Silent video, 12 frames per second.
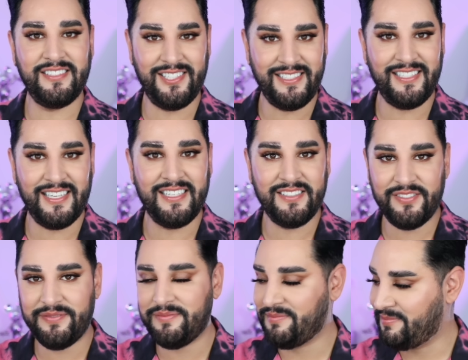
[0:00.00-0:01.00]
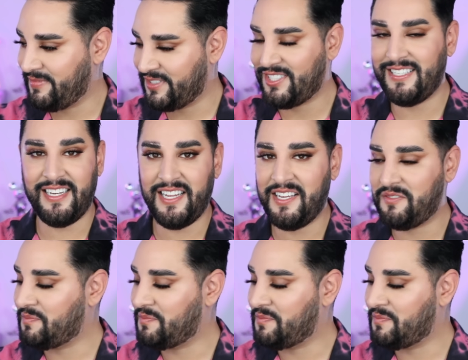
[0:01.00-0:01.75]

She did it. She did it.